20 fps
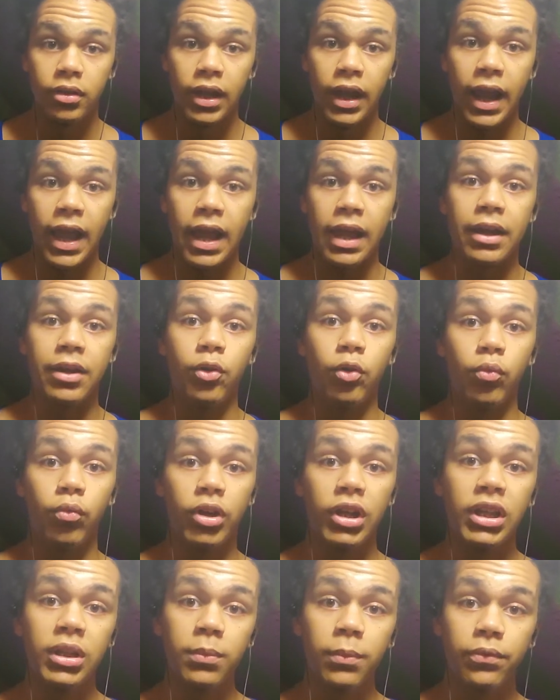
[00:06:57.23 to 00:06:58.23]
And
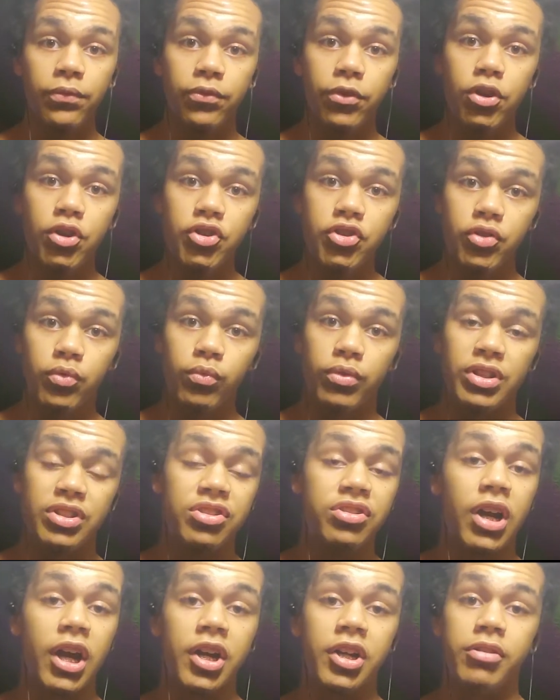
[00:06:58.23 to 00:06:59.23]
working them first would
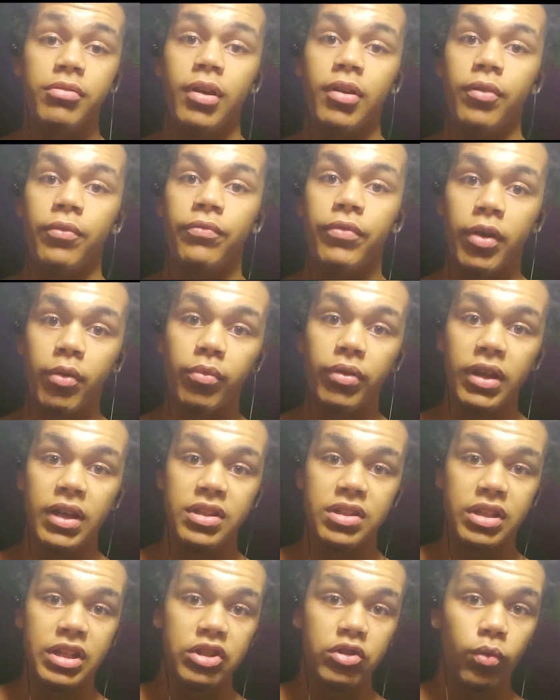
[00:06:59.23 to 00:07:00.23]
tire you out very
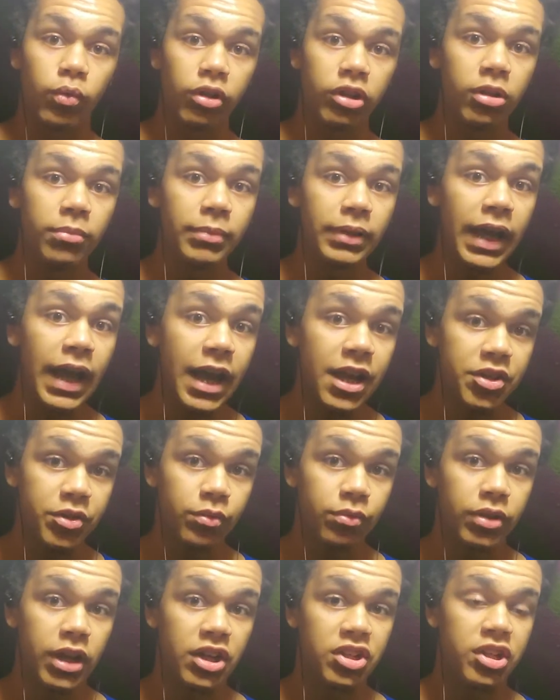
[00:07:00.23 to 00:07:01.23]
easily. So working them last
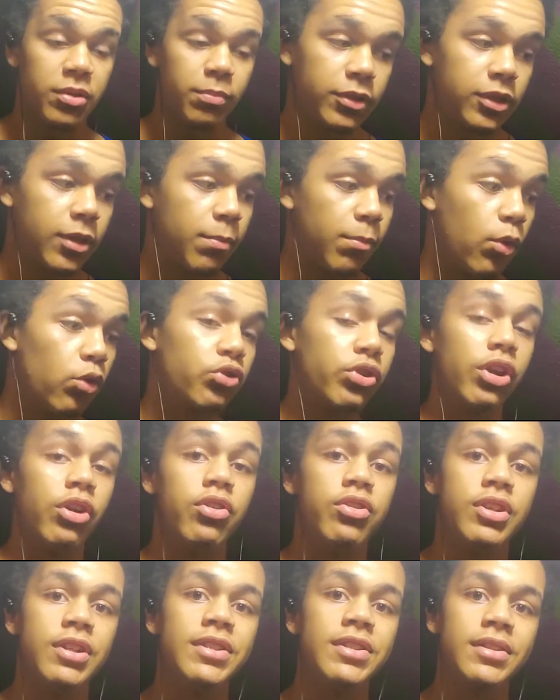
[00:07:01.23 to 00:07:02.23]
would actually the most
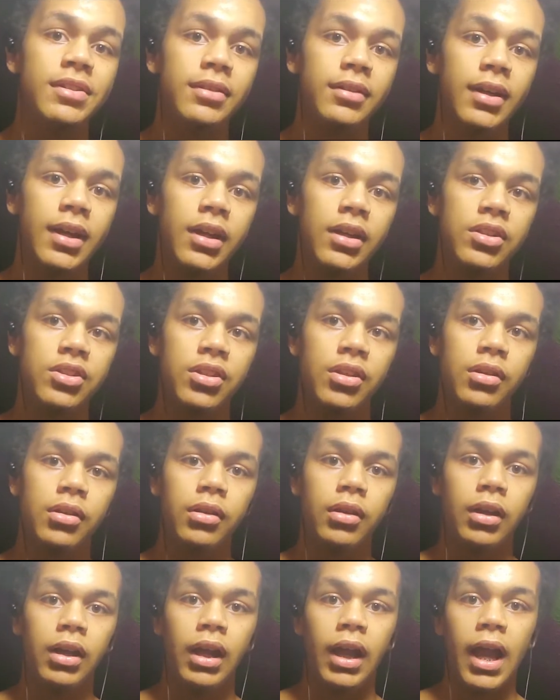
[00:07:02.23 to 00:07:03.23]
energy into the legs
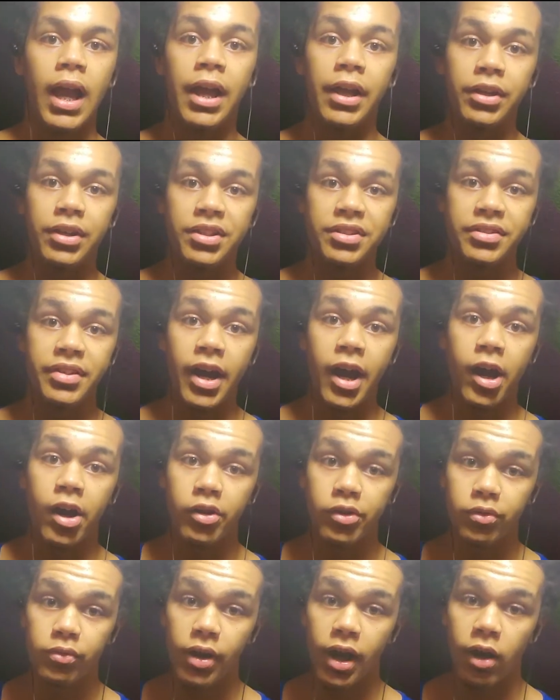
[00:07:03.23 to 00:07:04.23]
and tire
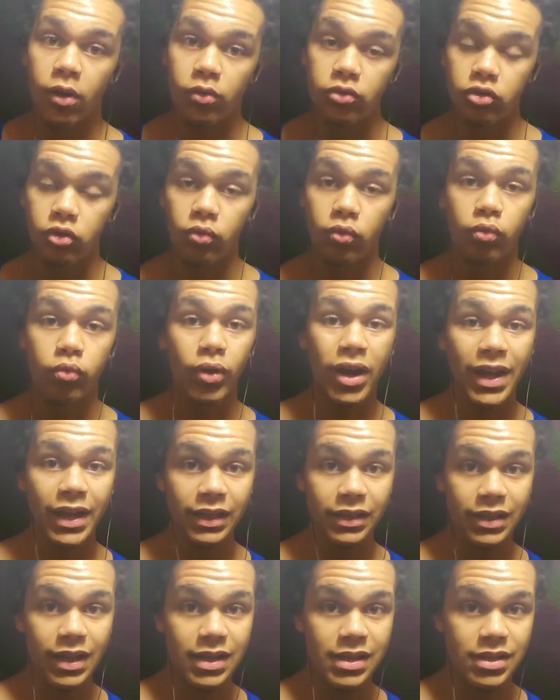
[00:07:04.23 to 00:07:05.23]
you out way
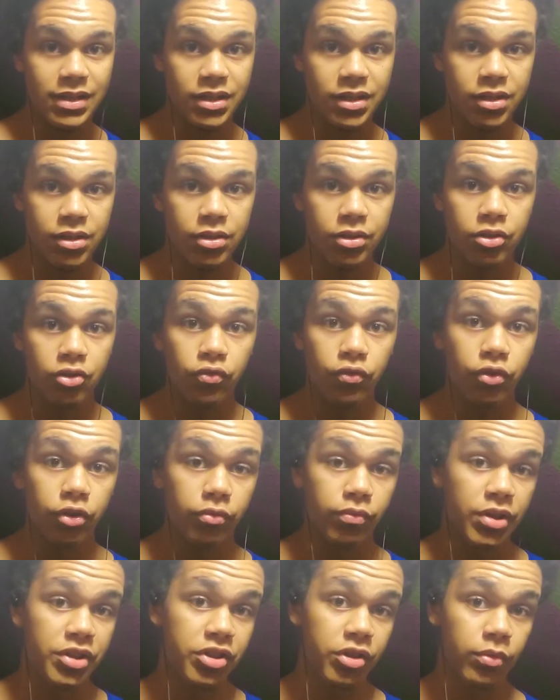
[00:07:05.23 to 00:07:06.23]
less for the
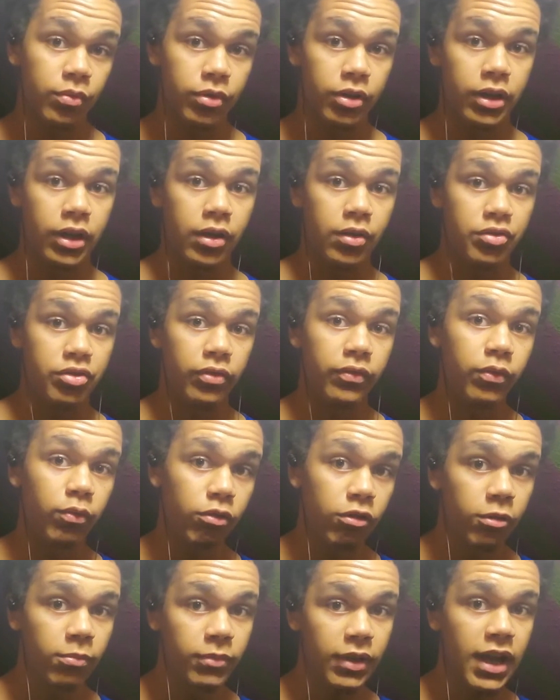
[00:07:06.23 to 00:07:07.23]
rest of the workout. So if you work
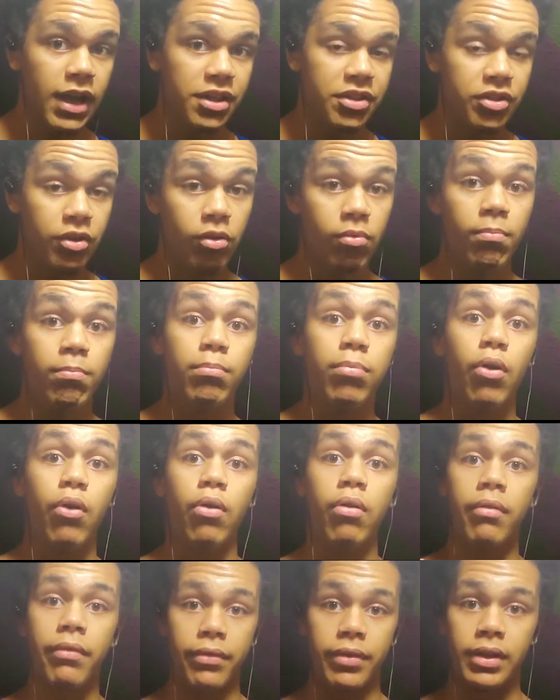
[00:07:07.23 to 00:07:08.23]
them last,
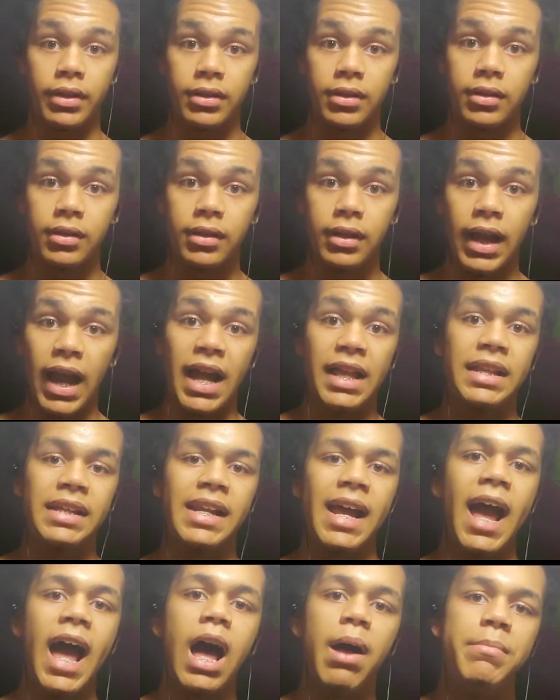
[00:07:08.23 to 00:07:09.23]
perfect. And then
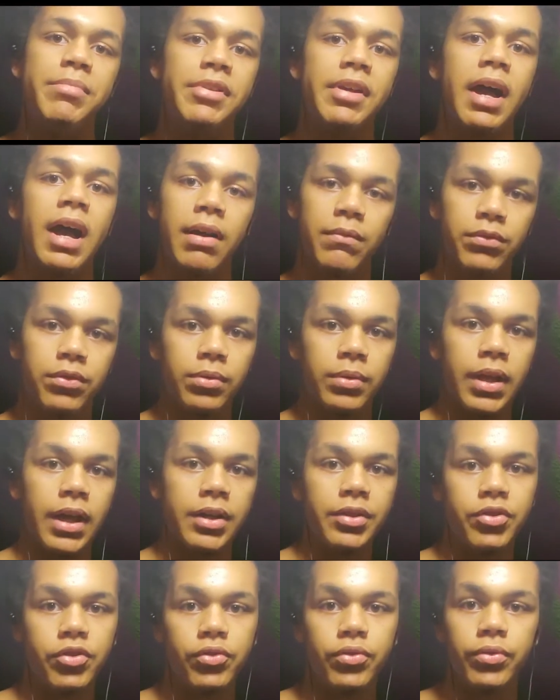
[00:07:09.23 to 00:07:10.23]
abs after
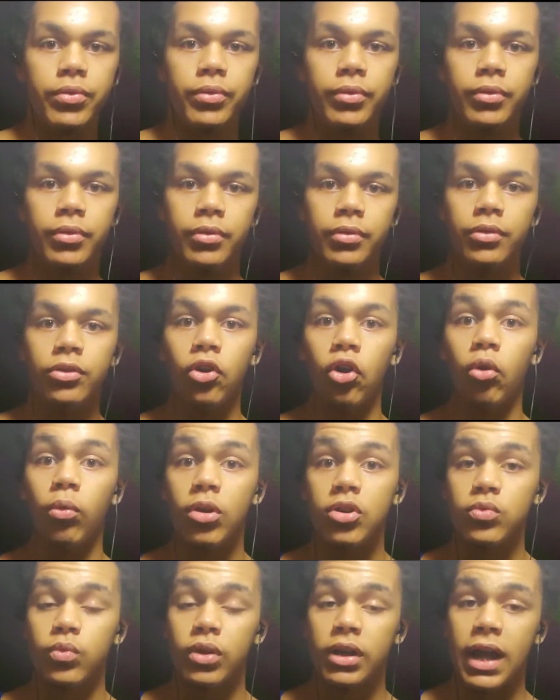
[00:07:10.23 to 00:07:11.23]
that too.
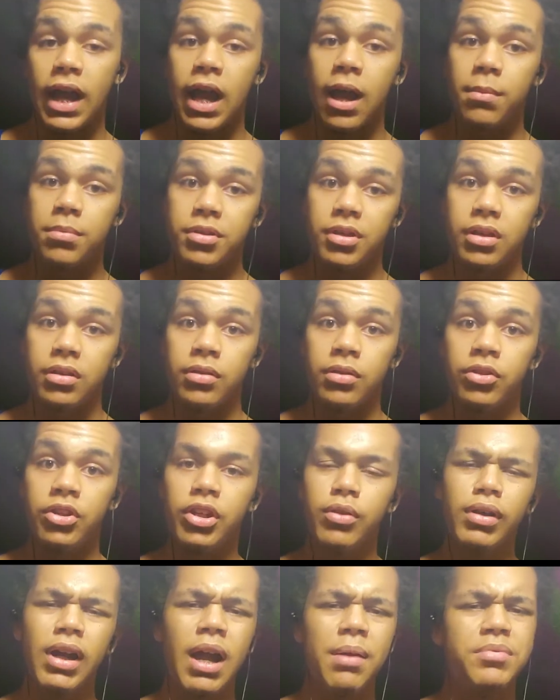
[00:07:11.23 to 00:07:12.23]
Always work abs. You can
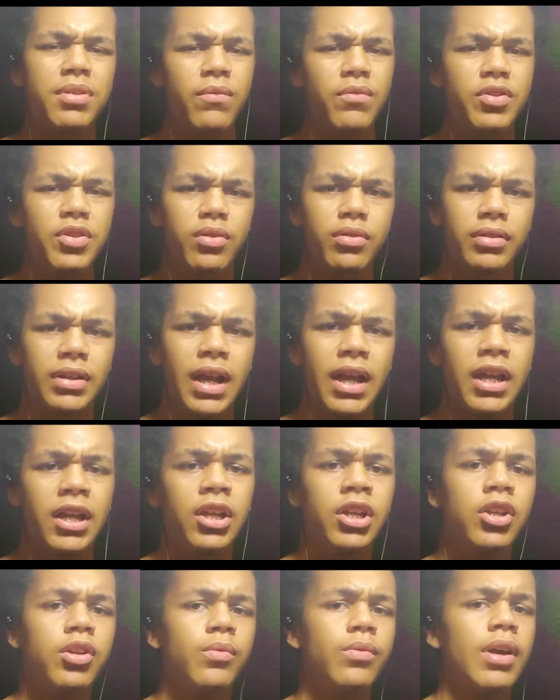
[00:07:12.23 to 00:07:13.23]
work abs every single day.
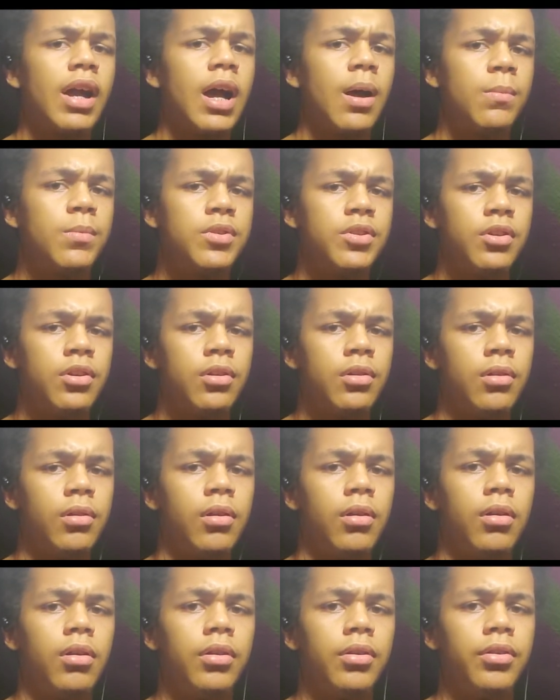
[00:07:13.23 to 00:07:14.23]
You can work abs
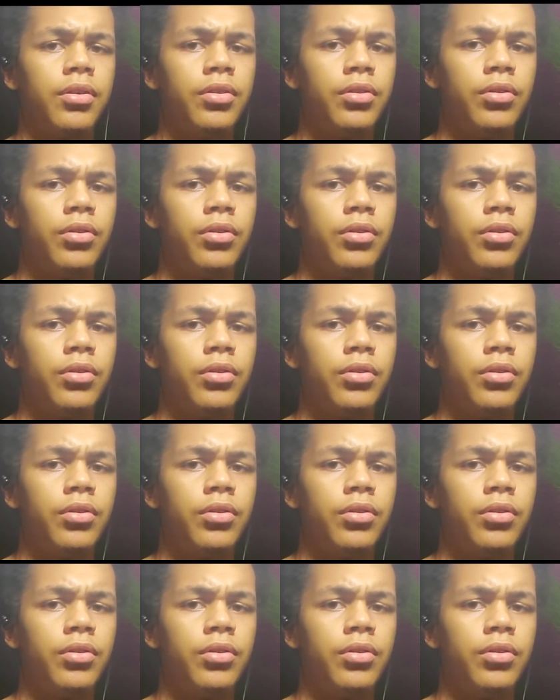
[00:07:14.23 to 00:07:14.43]
on